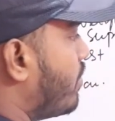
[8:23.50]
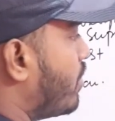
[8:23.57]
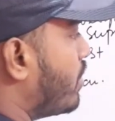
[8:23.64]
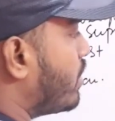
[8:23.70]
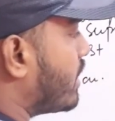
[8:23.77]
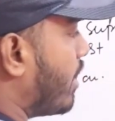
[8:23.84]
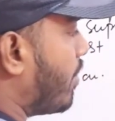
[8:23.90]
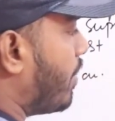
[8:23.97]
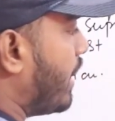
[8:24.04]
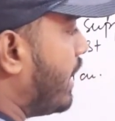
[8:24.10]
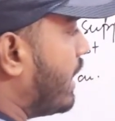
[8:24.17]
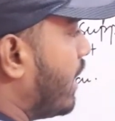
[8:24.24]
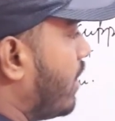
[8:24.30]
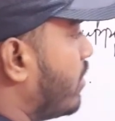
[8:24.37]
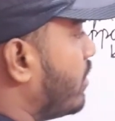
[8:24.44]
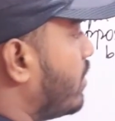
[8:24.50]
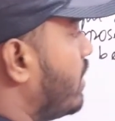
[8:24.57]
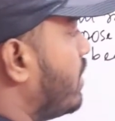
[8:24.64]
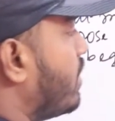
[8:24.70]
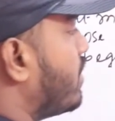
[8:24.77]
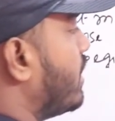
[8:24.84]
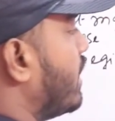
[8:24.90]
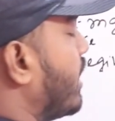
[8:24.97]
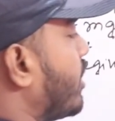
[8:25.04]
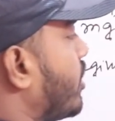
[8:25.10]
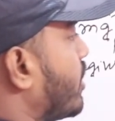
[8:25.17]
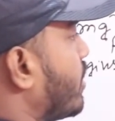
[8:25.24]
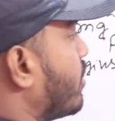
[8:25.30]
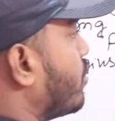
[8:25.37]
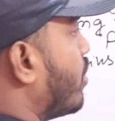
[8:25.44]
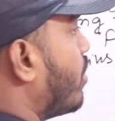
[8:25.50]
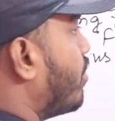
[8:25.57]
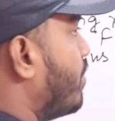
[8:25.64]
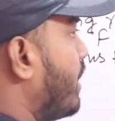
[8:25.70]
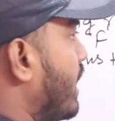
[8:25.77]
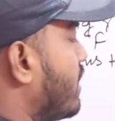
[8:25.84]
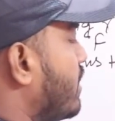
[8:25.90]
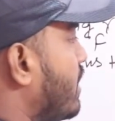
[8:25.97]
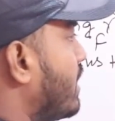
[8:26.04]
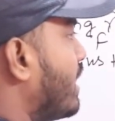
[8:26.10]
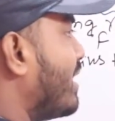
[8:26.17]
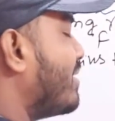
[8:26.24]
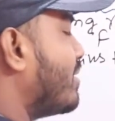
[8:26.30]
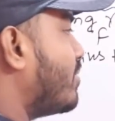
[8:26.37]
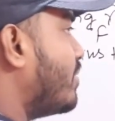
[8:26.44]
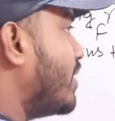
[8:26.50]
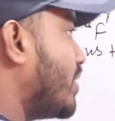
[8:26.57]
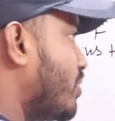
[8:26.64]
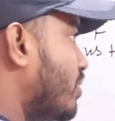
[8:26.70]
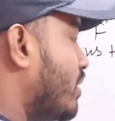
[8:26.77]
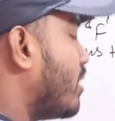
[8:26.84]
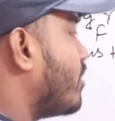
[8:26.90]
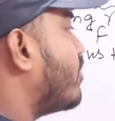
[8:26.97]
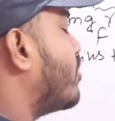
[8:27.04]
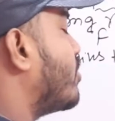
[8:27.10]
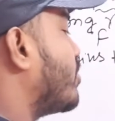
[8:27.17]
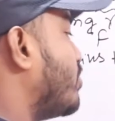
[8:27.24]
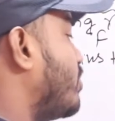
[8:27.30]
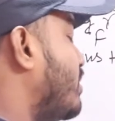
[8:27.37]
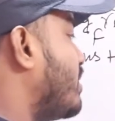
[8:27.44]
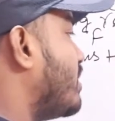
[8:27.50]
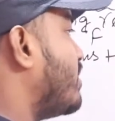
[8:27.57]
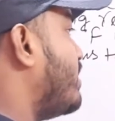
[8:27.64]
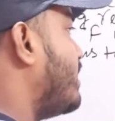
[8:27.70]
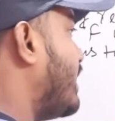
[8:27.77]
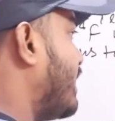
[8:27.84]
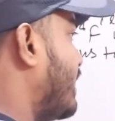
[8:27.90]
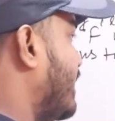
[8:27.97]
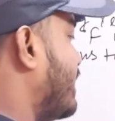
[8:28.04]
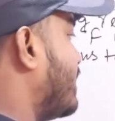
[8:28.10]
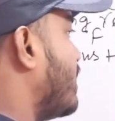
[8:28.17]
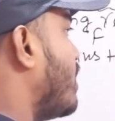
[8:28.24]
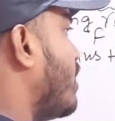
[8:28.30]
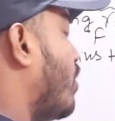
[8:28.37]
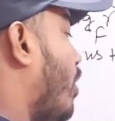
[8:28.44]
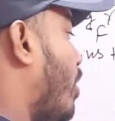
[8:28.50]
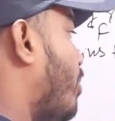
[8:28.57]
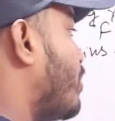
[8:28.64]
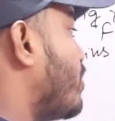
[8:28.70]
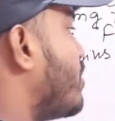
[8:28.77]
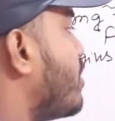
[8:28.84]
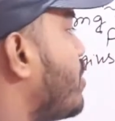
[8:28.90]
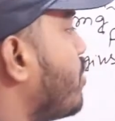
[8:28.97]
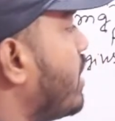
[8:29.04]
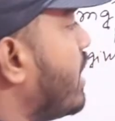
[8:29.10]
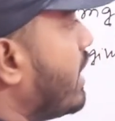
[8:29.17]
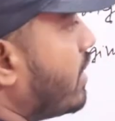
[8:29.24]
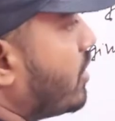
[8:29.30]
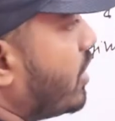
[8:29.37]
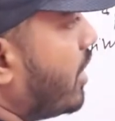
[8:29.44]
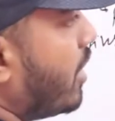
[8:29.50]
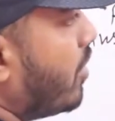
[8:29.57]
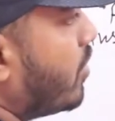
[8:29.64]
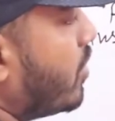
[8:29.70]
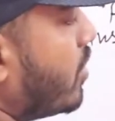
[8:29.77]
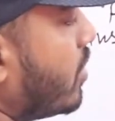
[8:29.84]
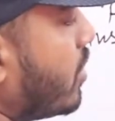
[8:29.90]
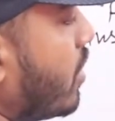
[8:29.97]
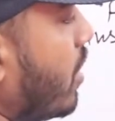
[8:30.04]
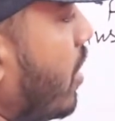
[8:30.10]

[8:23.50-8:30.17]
force applied along this direction, so obviously there is a frictional force which is directed opposite to the external force.